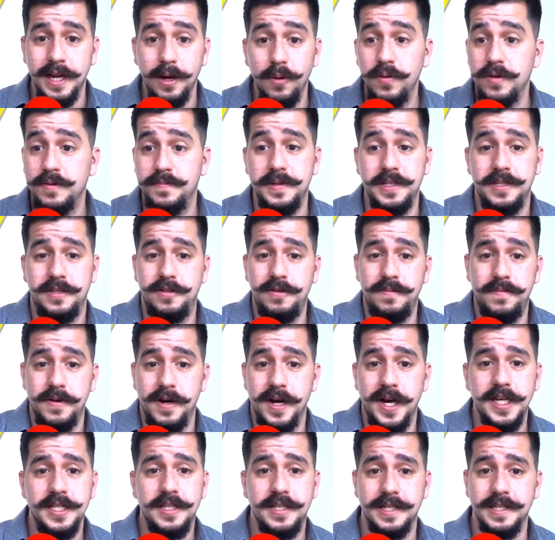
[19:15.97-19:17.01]
it would be super
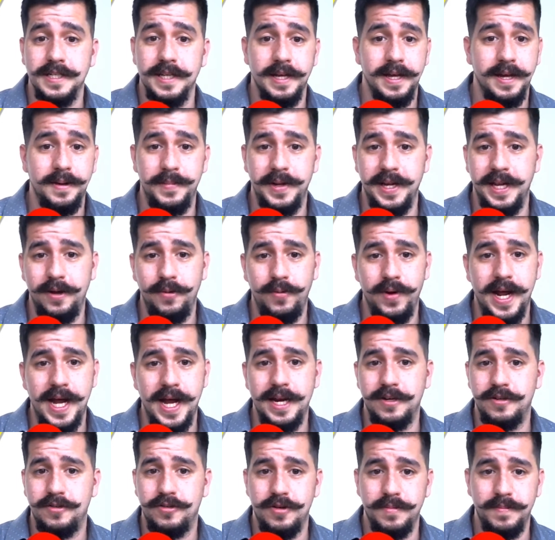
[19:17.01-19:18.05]
nice because, I mean, he would
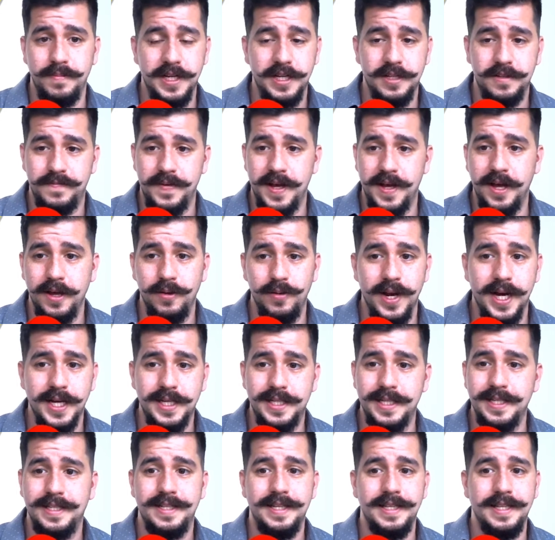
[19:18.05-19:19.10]
add tremendous value, not
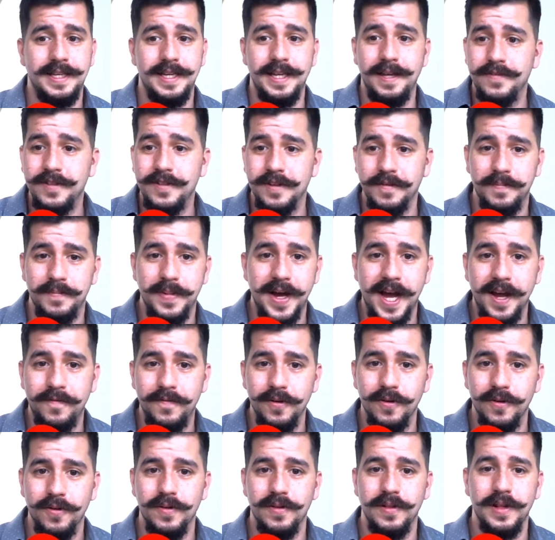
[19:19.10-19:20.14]
just to the defensive
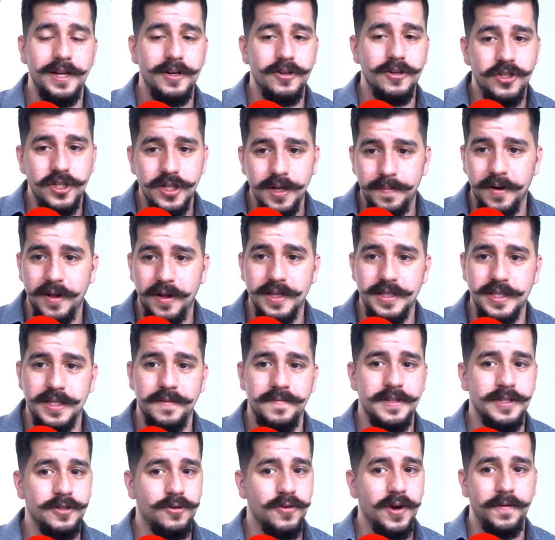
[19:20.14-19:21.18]
backfield, leadership, all this stuff.
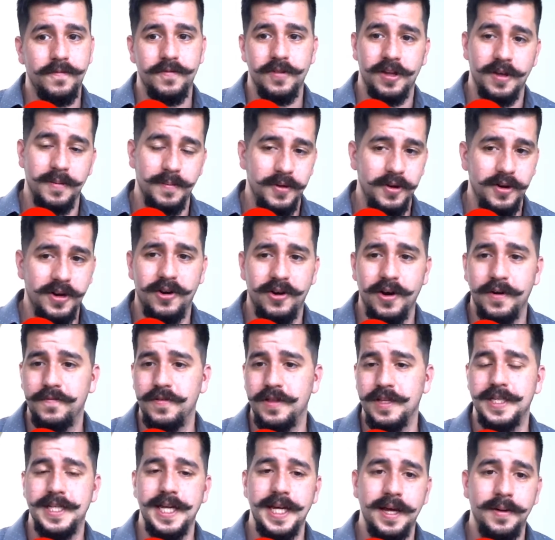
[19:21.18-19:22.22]
He's great for the community, great for
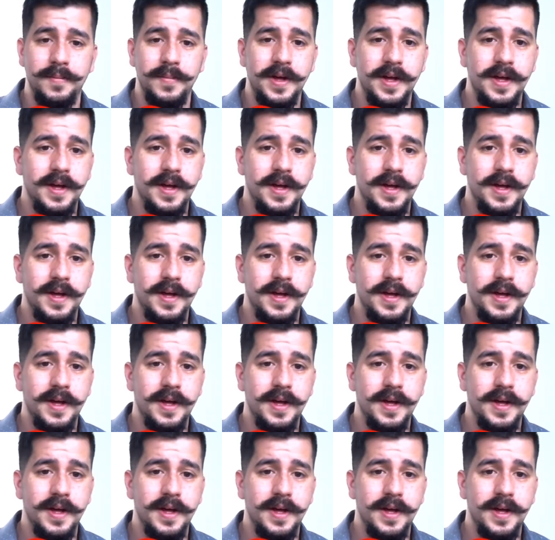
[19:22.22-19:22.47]
the team.